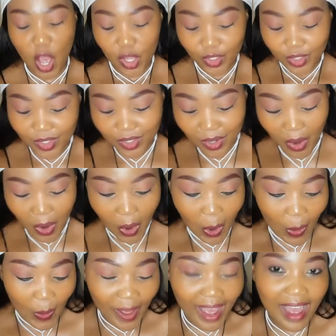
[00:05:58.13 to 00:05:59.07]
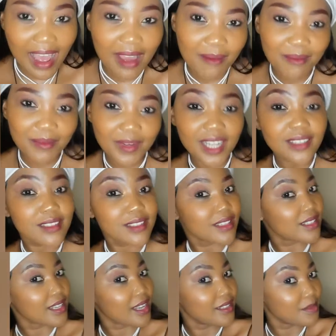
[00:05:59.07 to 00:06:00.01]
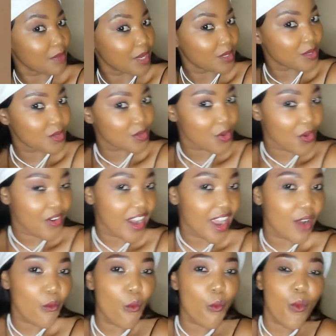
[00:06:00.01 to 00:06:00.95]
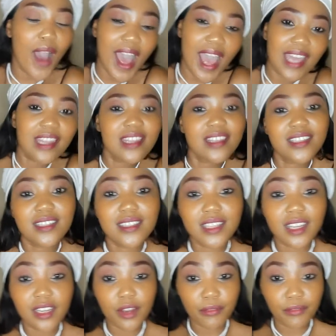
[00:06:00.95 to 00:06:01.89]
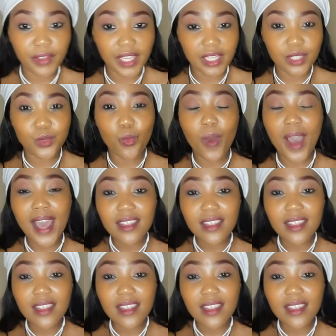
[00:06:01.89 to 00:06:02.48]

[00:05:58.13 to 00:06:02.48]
So let's discuss my story and why this is significant, why